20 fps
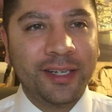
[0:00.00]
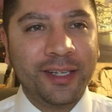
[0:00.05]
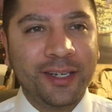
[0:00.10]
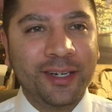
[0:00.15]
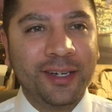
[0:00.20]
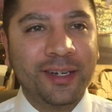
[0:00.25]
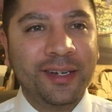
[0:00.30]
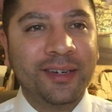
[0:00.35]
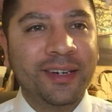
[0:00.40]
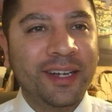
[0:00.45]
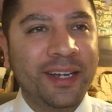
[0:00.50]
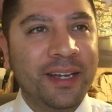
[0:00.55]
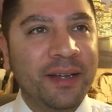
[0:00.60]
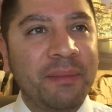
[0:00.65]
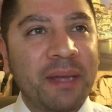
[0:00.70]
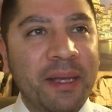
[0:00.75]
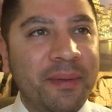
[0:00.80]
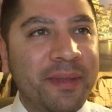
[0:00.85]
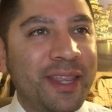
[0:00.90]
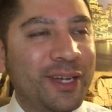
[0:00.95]
you know
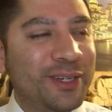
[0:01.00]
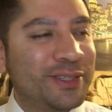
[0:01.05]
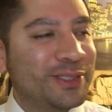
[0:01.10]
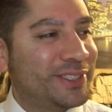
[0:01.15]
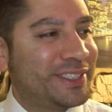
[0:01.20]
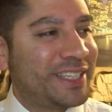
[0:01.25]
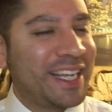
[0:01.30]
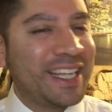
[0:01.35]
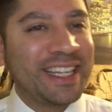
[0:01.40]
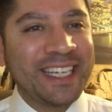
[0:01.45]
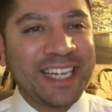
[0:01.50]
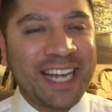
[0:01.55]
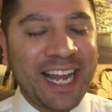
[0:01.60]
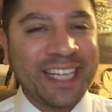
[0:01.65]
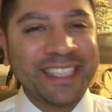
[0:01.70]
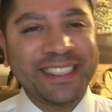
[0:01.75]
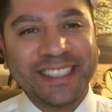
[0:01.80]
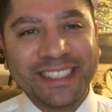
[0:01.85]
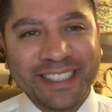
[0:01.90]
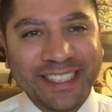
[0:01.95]
maybe they don't say the
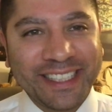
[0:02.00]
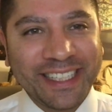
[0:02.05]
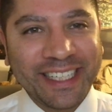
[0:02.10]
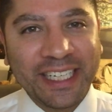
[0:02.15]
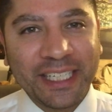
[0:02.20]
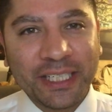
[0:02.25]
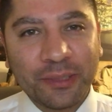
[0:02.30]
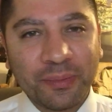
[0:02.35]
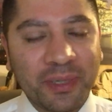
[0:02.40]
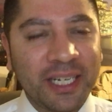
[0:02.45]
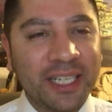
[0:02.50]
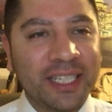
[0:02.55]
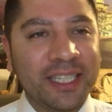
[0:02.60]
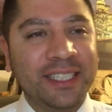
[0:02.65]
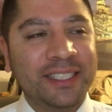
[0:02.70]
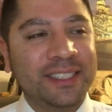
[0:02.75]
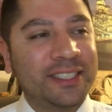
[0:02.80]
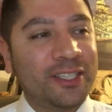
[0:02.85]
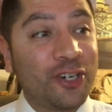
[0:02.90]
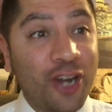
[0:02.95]
nicest things but at
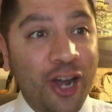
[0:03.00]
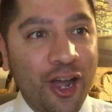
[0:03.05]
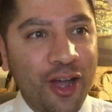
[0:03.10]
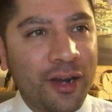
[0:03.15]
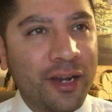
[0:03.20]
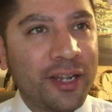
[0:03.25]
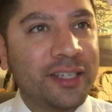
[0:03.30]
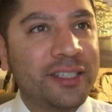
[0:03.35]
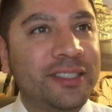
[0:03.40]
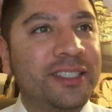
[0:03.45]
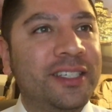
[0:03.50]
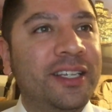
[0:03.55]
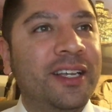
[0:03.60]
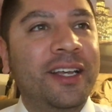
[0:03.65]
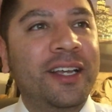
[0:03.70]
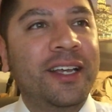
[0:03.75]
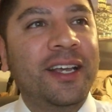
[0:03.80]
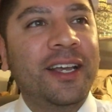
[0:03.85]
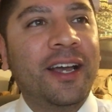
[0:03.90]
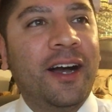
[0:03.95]
least they're honest
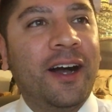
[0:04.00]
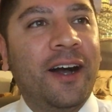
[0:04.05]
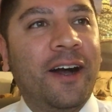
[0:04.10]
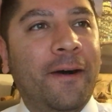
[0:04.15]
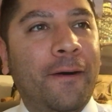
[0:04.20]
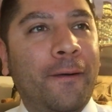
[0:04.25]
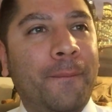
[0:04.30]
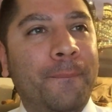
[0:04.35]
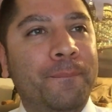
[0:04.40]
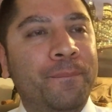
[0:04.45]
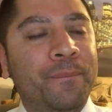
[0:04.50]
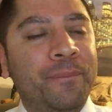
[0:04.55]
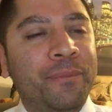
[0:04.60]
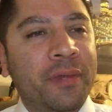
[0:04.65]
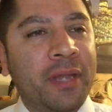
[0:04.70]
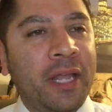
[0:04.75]
um,